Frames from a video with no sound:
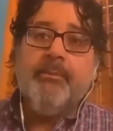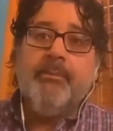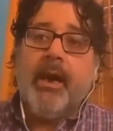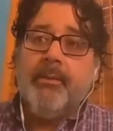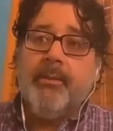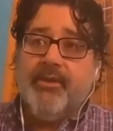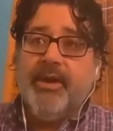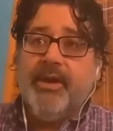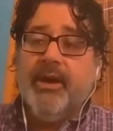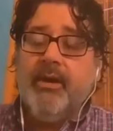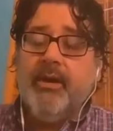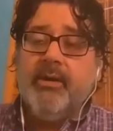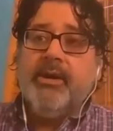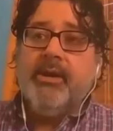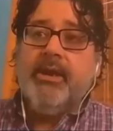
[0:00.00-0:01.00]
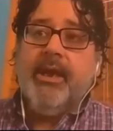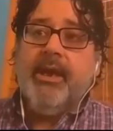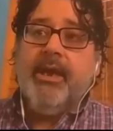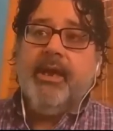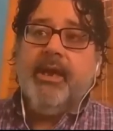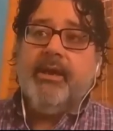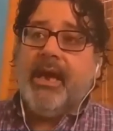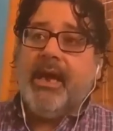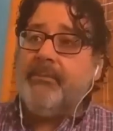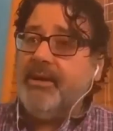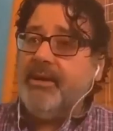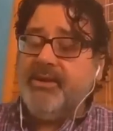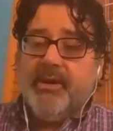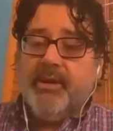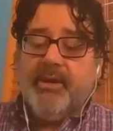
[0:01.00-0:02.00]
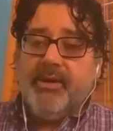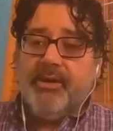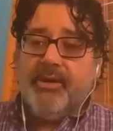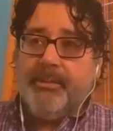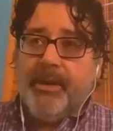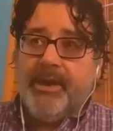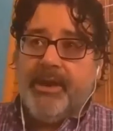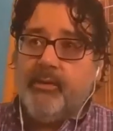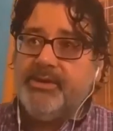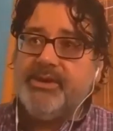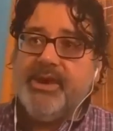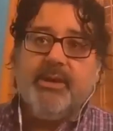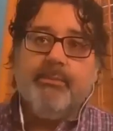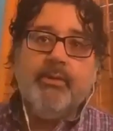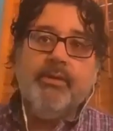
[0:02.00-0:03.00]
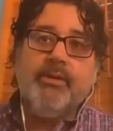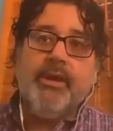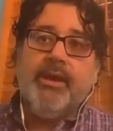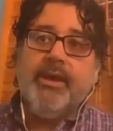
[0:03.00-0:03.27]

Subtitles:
I'm there, and I'm at the banquet table,